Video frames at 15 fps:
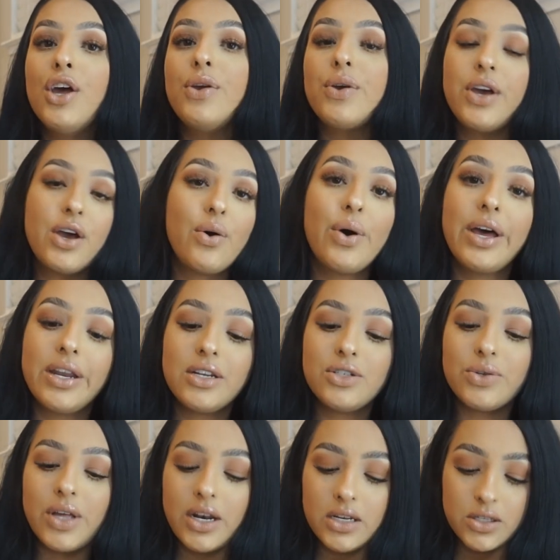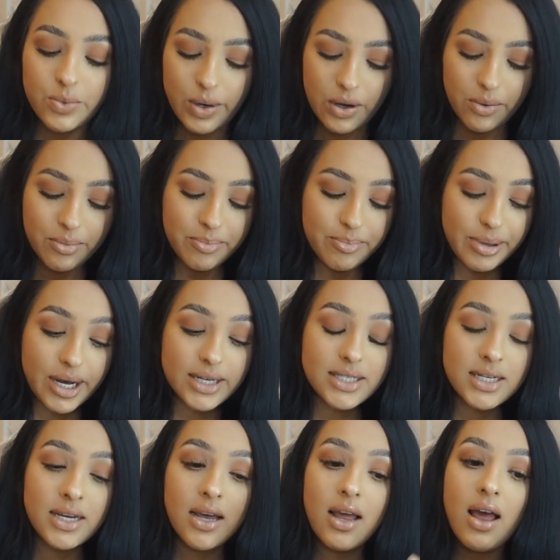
You can go ahead and do that as well. But